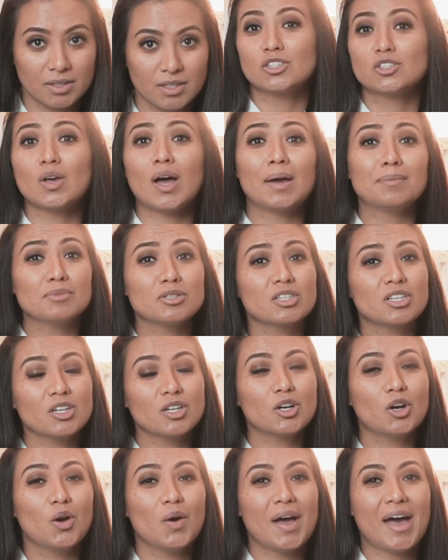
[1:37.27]
So I'm just going
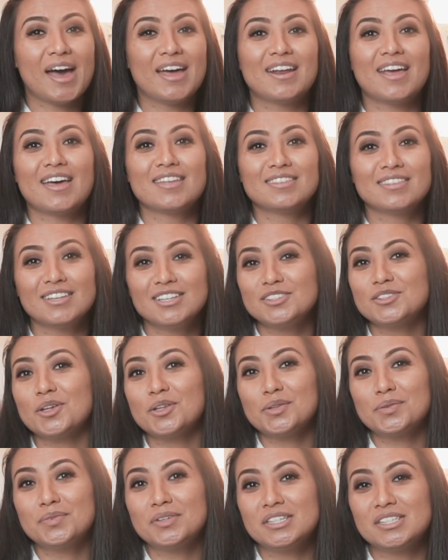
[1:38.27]
to go ahead and list all
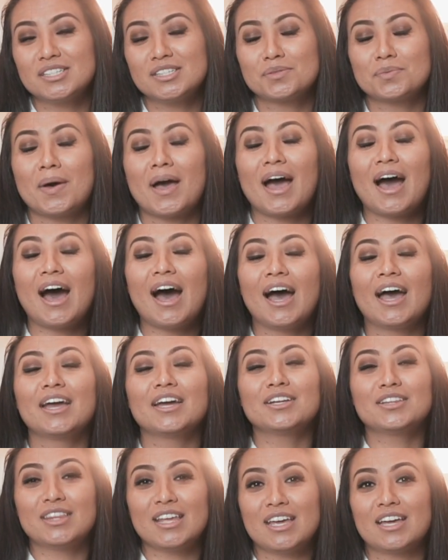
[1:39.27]
the reasons why
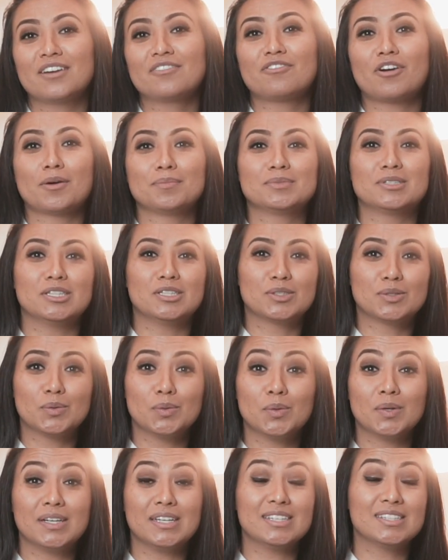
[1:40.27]
I think pharmacy
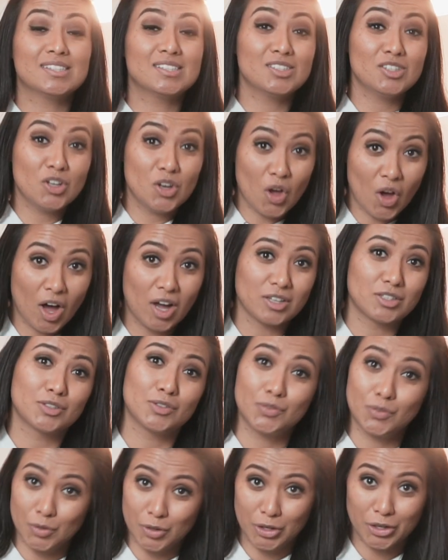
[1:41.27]
school is not for